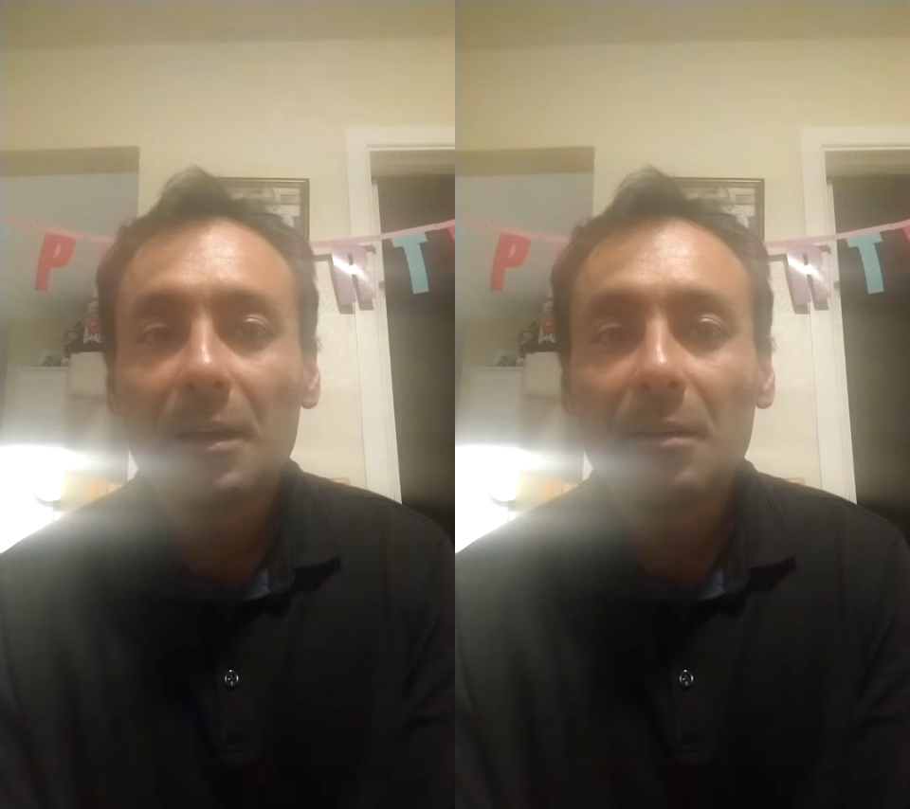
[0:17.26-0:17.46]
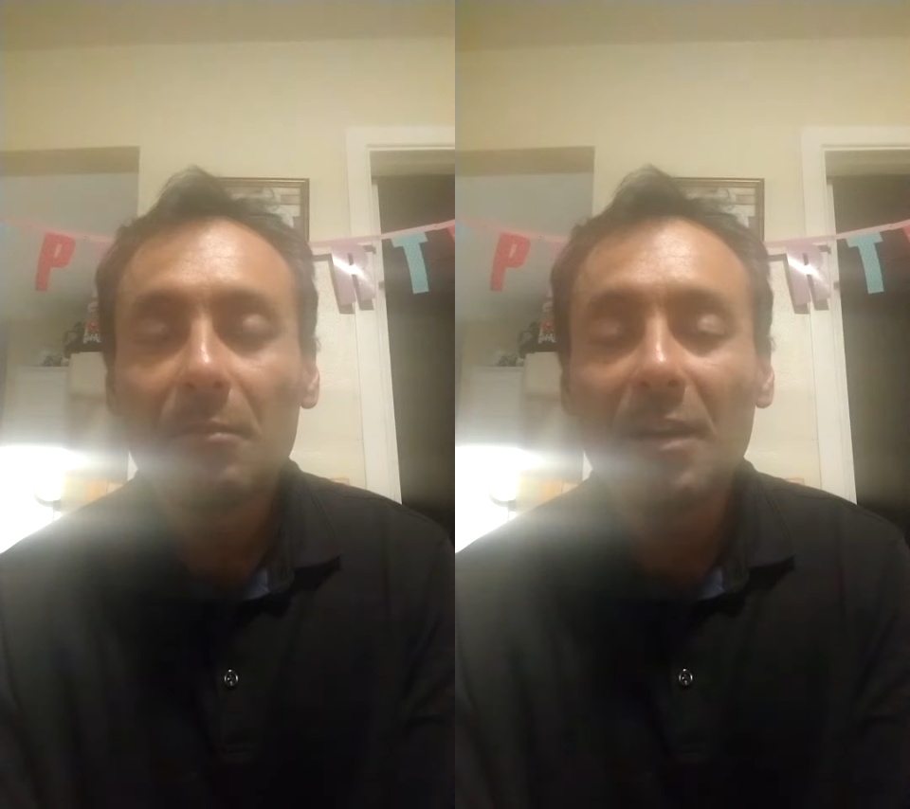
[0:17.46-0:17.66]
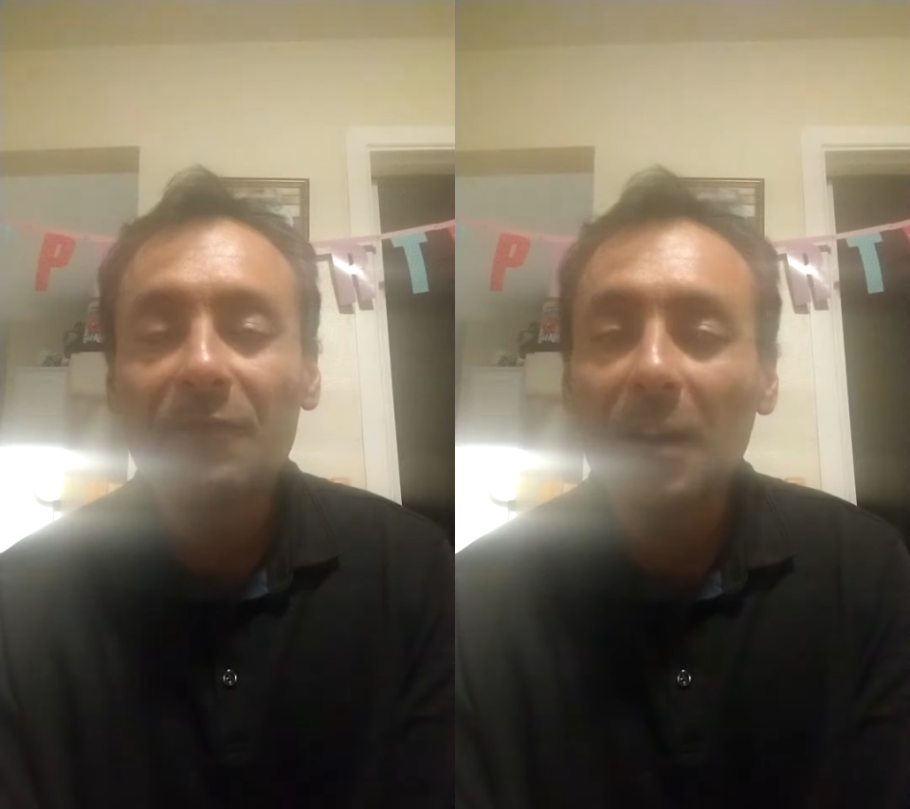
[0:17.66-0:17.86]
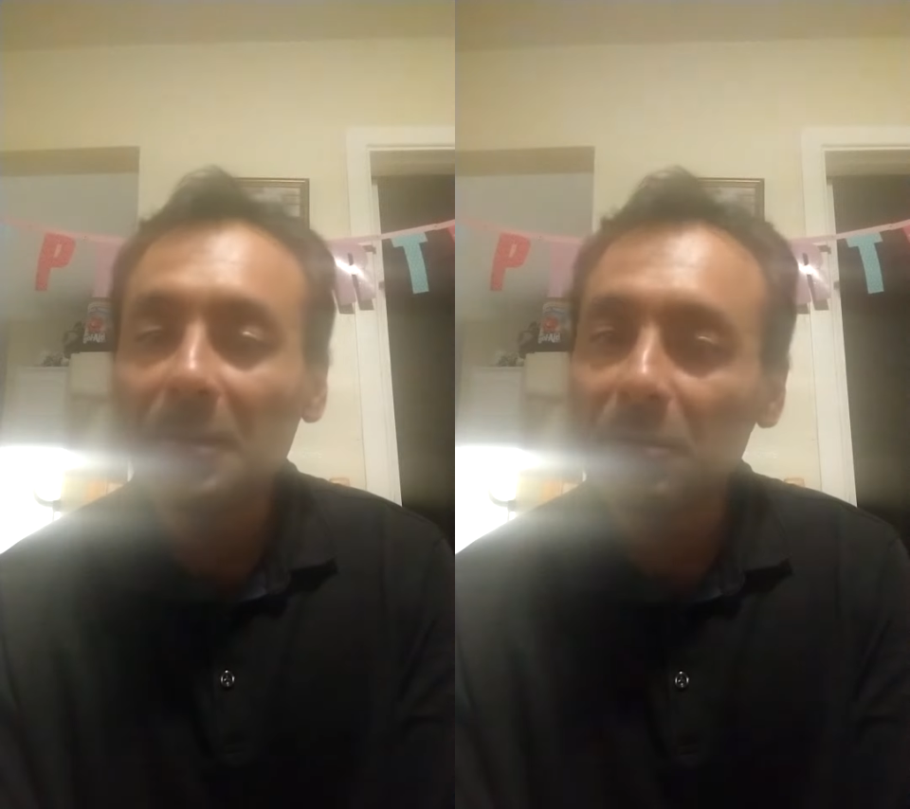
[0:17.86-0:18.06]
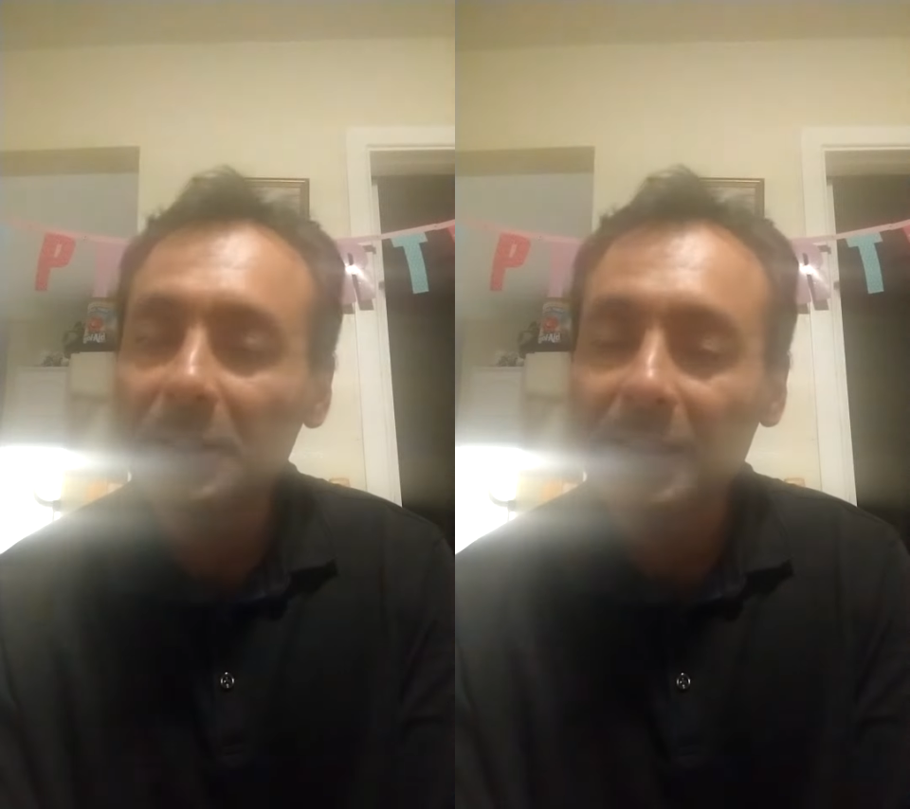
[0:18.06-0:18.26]
my
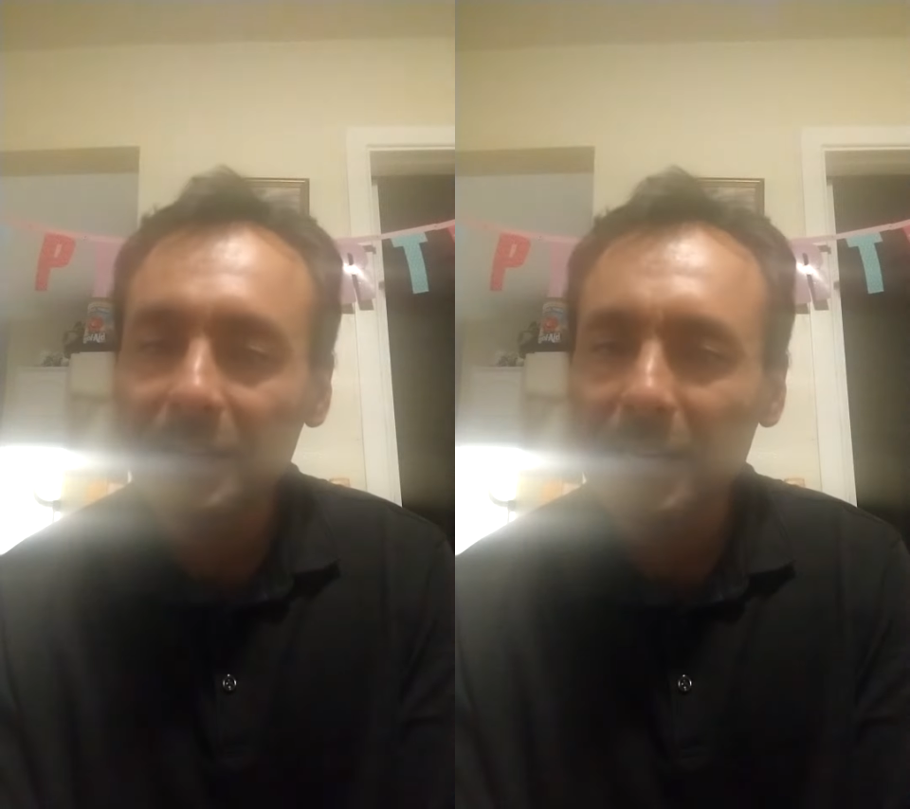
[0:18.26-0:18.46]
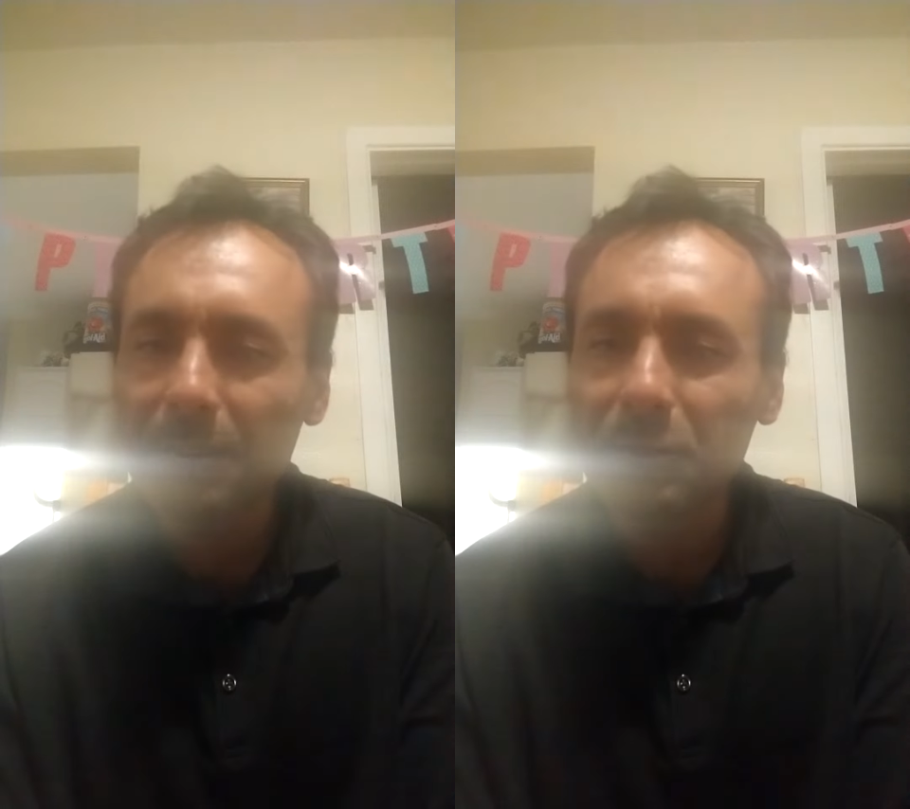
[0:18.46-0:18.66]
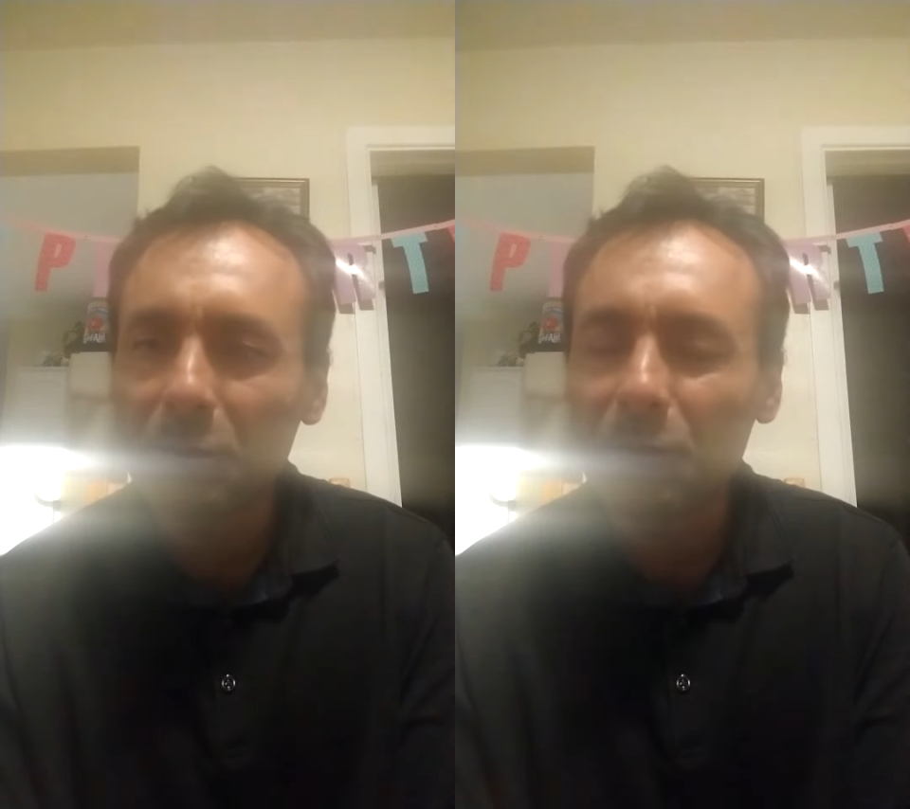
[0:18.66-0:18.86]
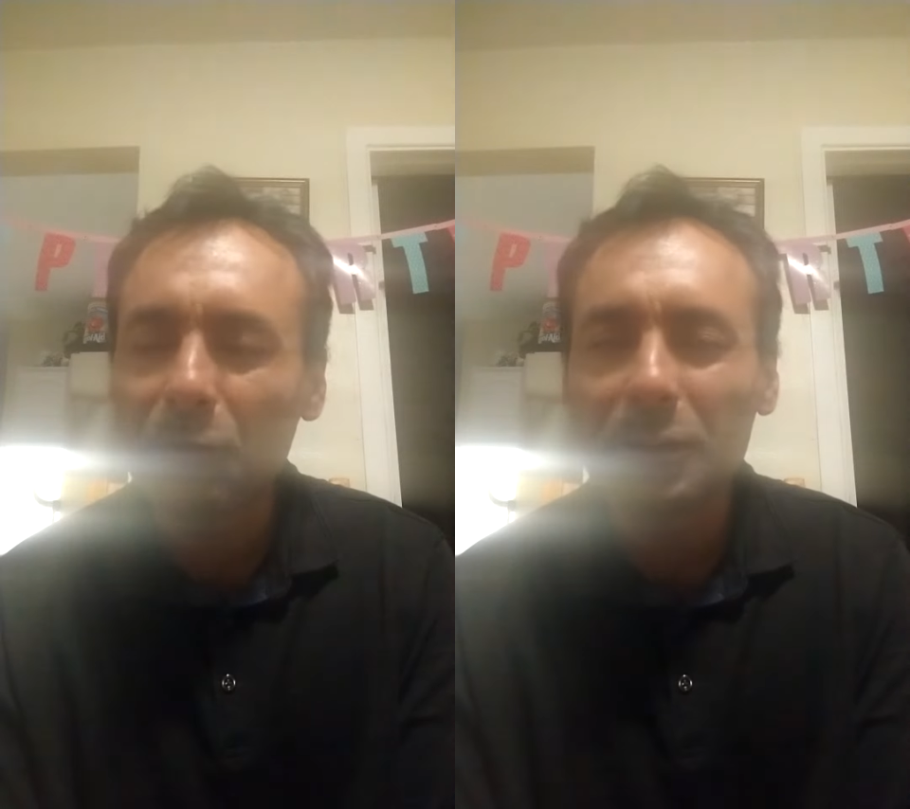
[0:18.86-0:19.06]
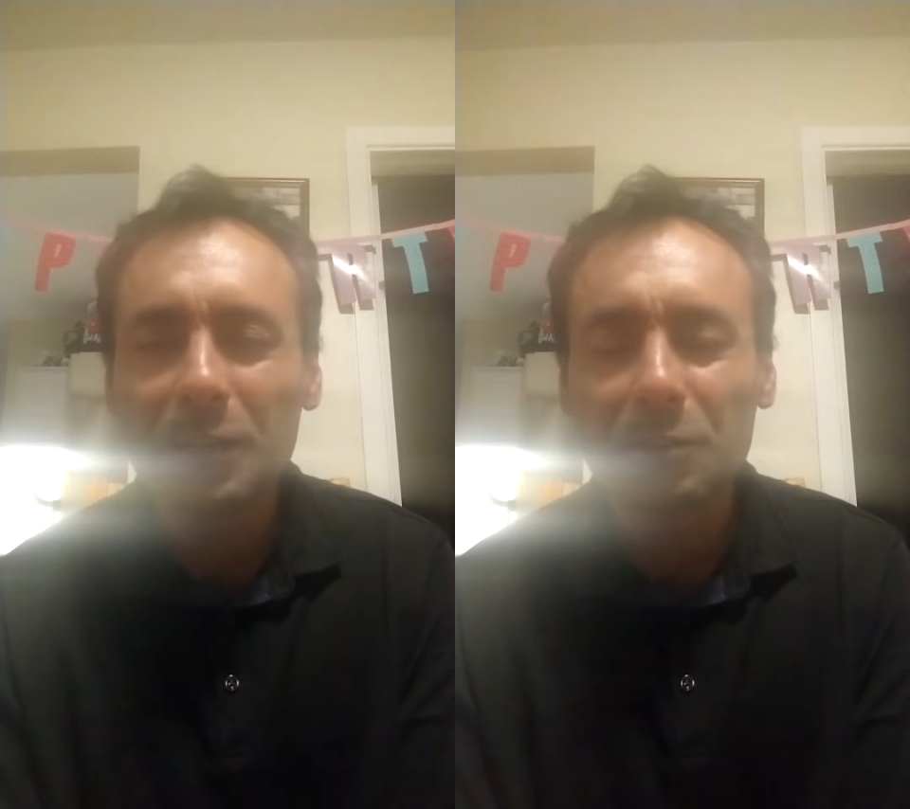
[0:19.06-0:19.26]
family was kidnapped
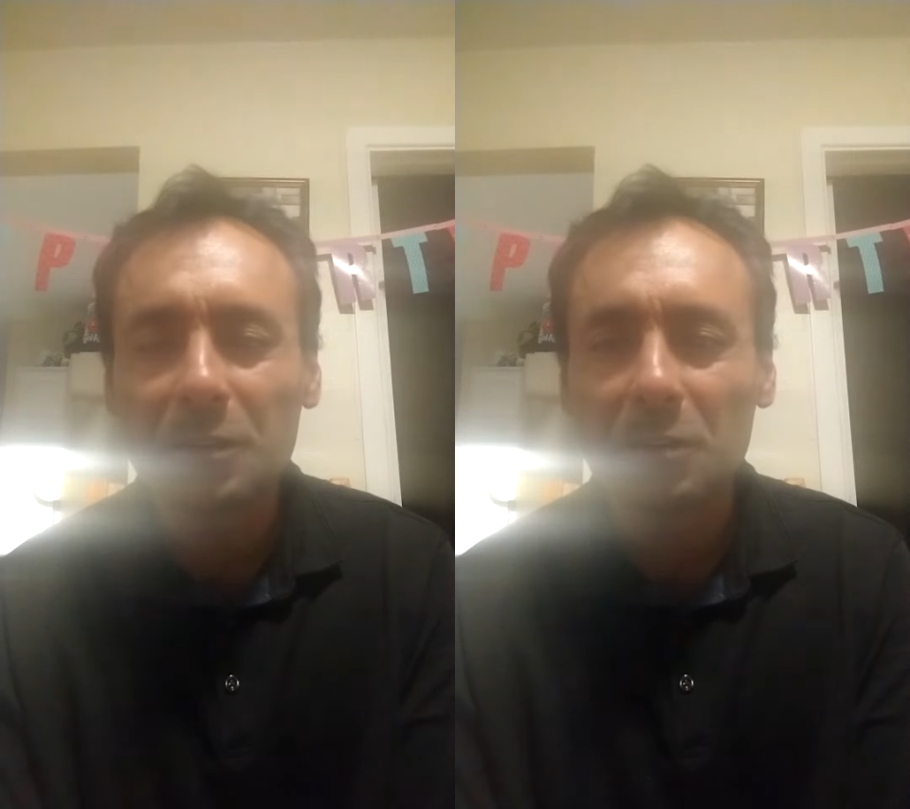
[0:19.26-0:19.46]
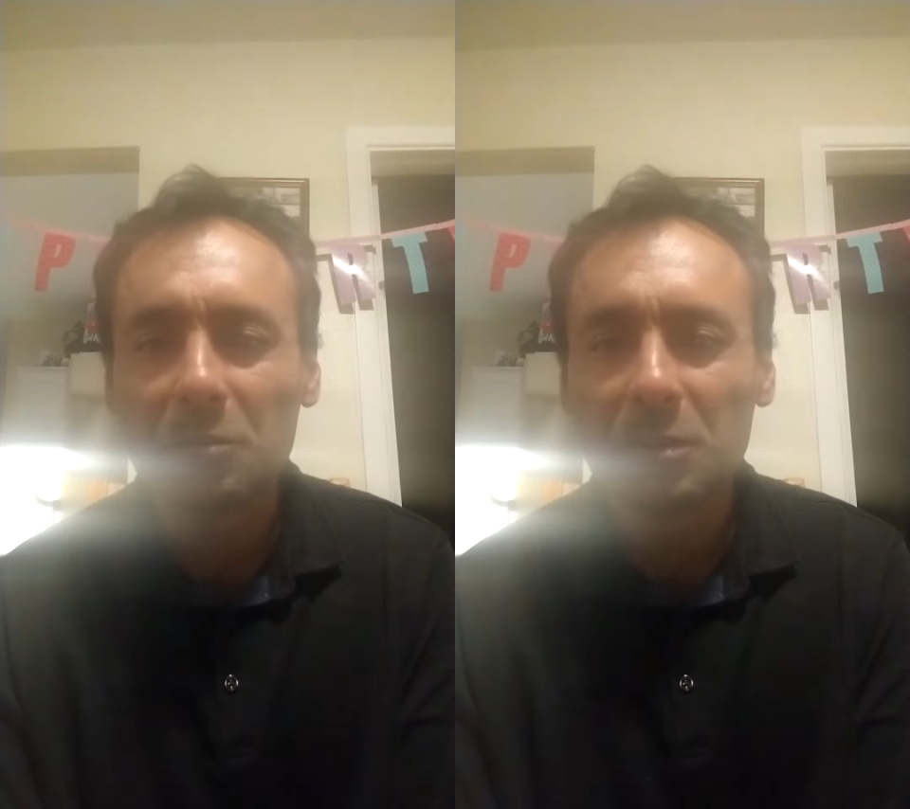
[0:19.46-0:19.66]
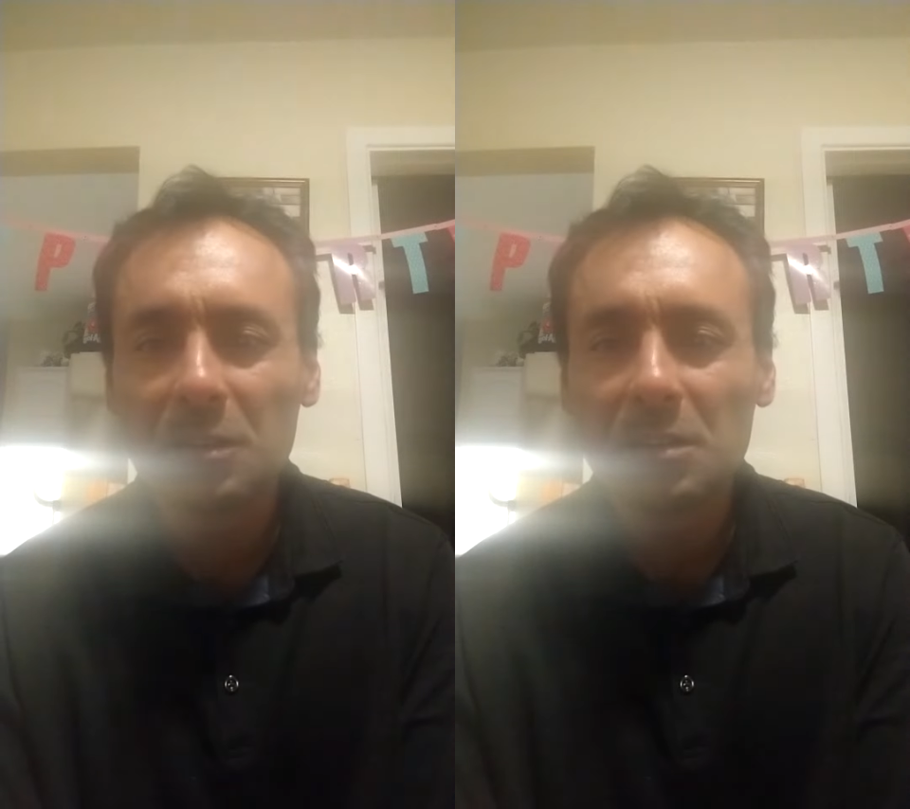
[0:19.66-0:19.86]
over a year ago,